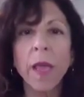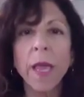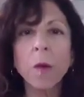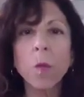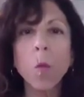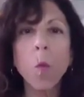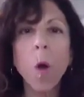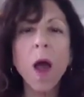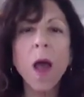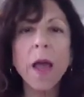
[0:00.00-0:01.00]
and
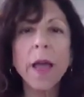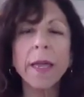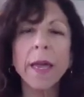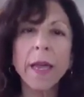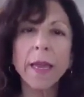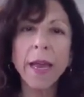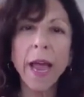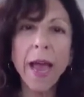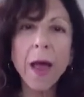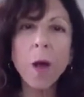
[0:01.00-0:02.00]
why and
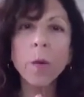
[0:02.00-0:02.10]
how